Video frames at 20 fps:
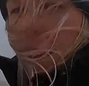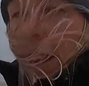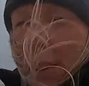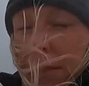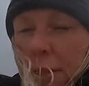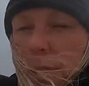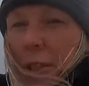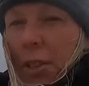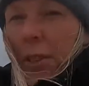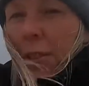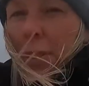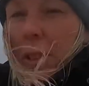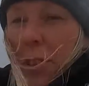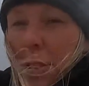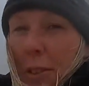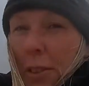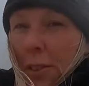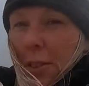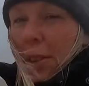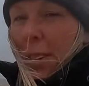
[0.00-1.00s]
I've shown
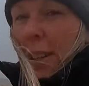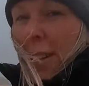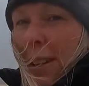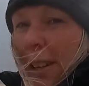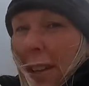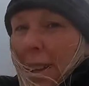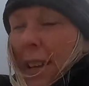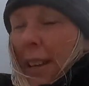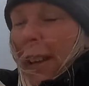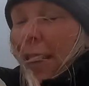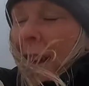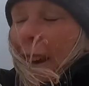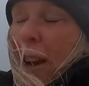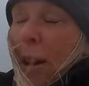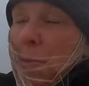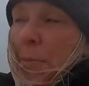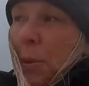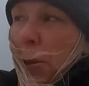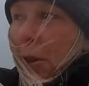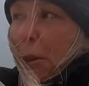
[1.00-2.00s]
you
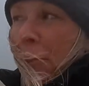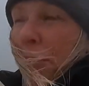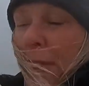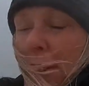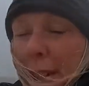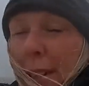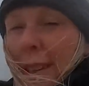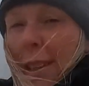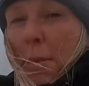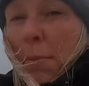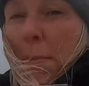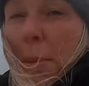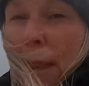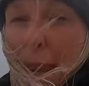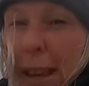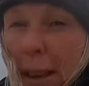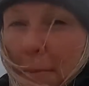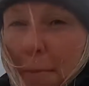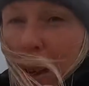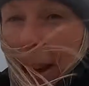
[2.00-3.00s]
how beautiful it can
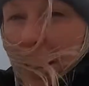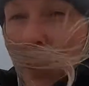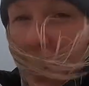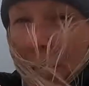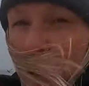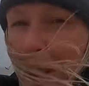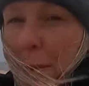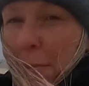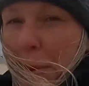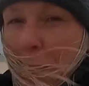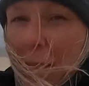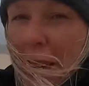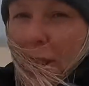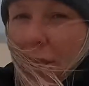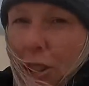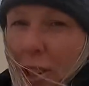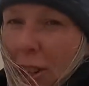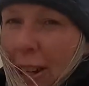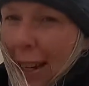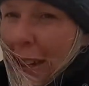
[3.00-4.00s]
be at Magnolia
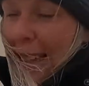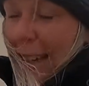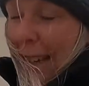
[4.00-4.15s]
Beach.